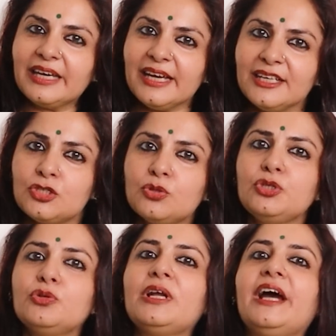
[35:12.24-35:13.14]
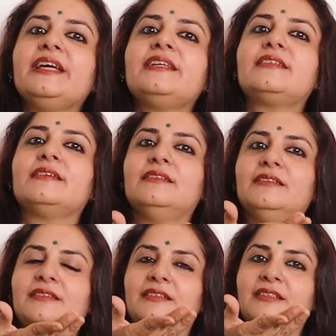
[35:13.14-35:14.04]
Again to unite
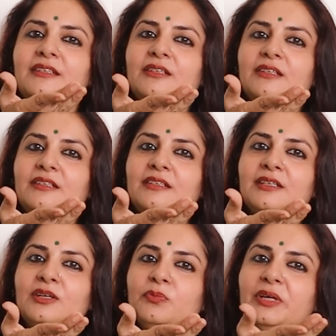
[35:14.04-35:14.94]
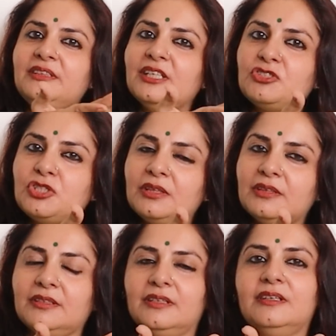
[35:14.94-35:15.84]
with the
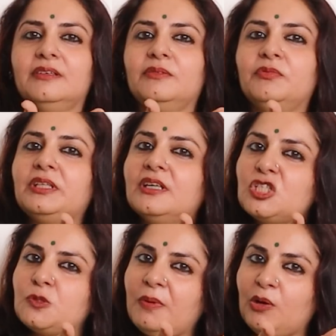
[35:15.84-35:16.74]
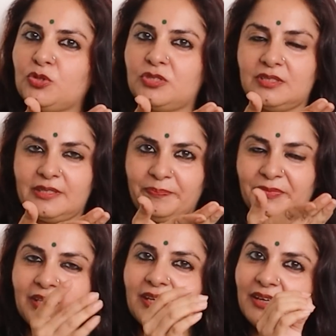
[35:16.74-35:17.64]
Chitta, with her spouse,
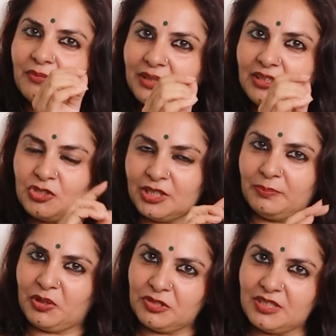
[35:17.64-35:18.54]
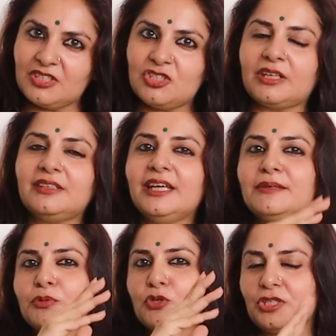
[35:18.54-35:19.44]
with the Chitta, because this is
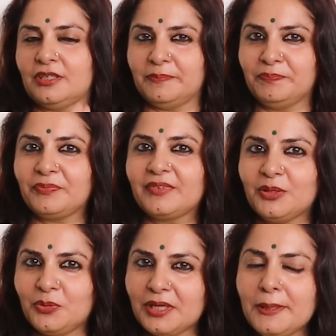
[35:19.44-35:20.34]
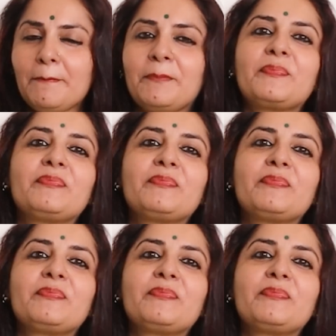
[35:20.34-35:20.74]
Shakti and Purusha, okay?